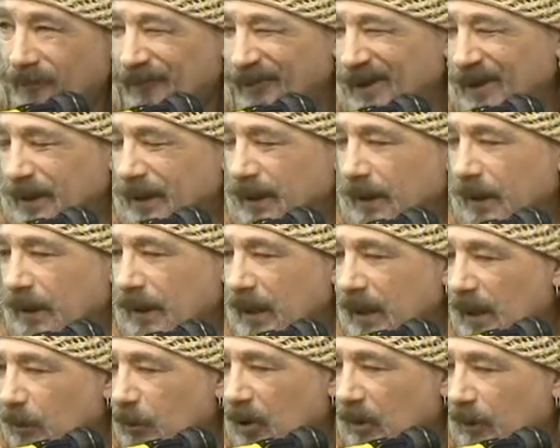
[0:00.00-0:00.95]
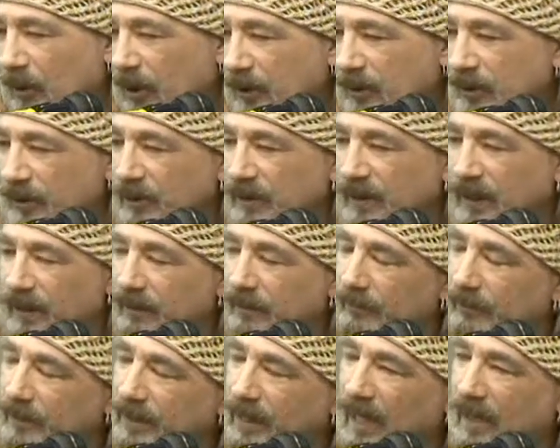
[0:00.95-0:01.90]
really keyboard parts because they
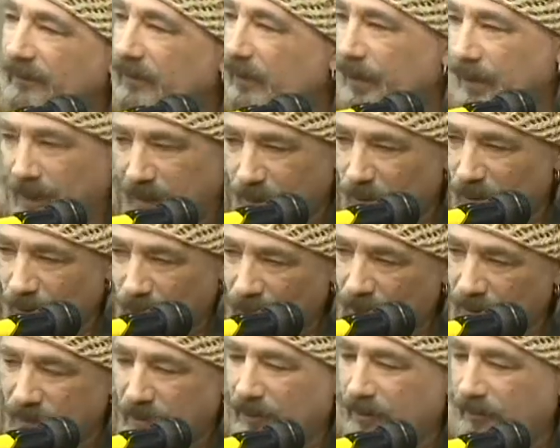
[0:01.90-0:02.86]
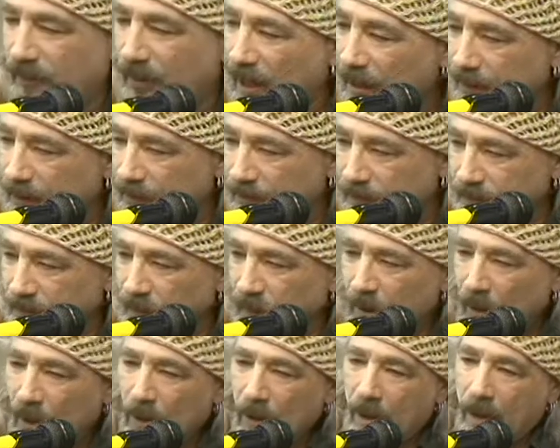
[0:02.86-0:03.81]
didn't really have a lot of keyboard parts on the record.
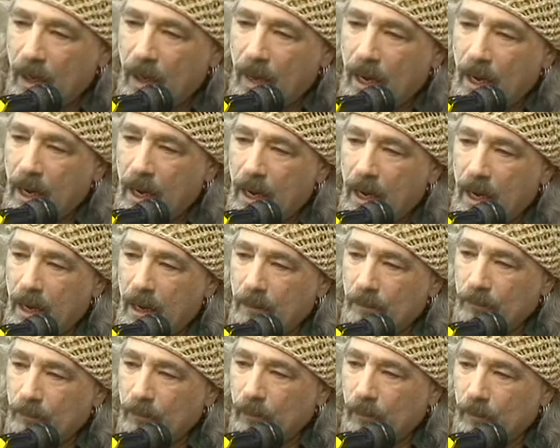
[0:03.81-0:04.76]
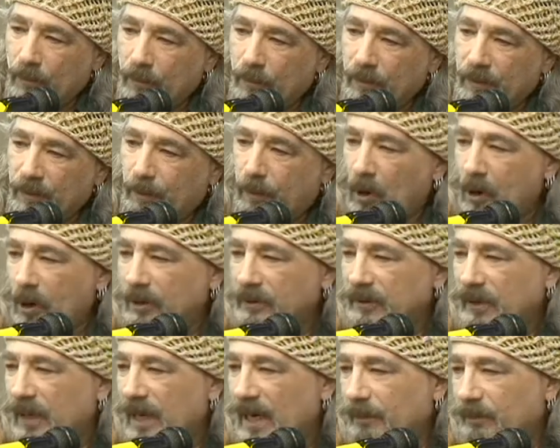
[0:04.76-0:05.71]
Um, the parts
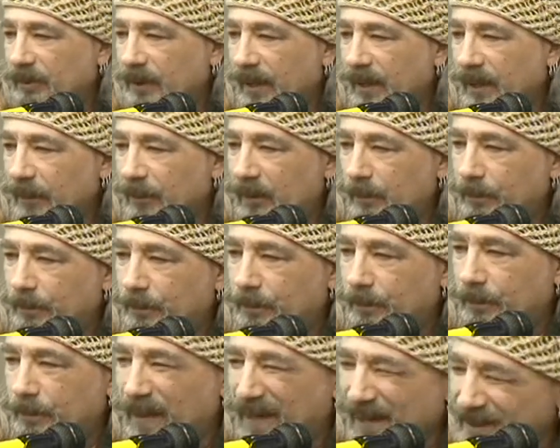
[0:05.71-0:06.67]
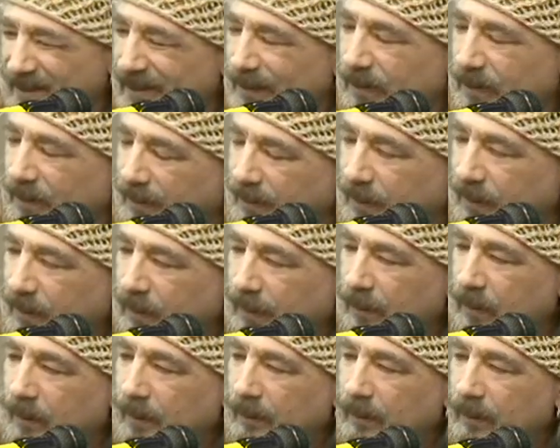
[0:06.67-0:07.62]
that I played were basically
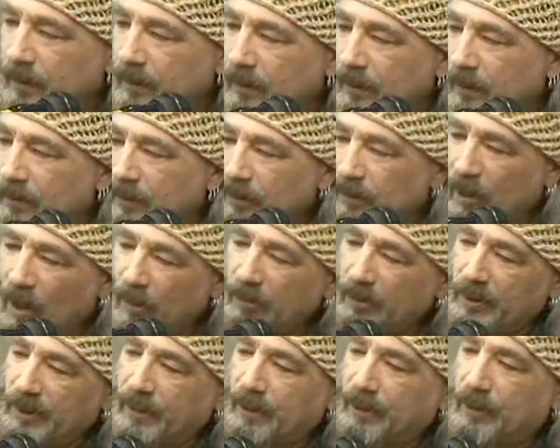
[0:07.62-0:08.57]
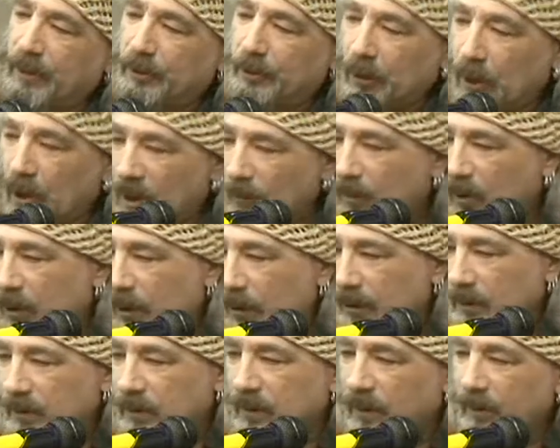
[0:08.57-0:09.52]
doubling the guitar
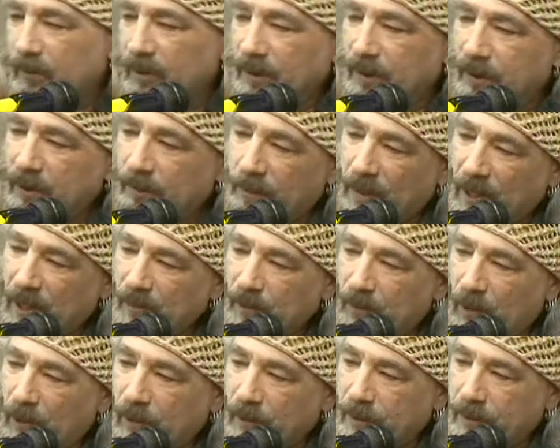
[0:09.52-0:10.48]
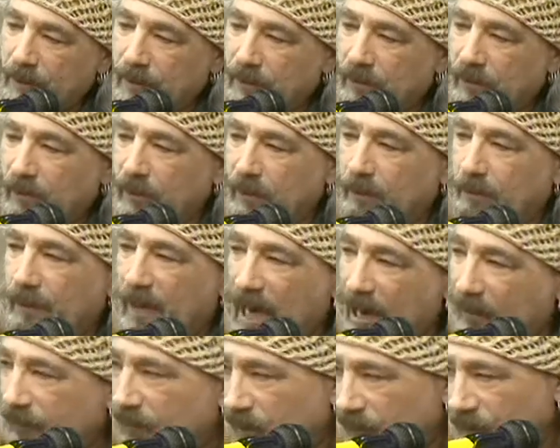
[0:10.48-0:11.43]
parts, doubling the bass parts, doing
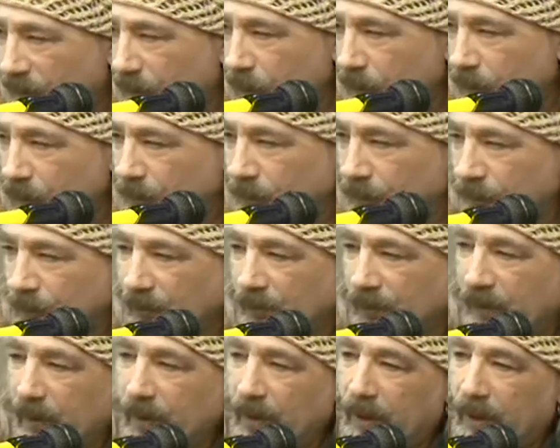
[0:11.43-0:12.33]
background vocals.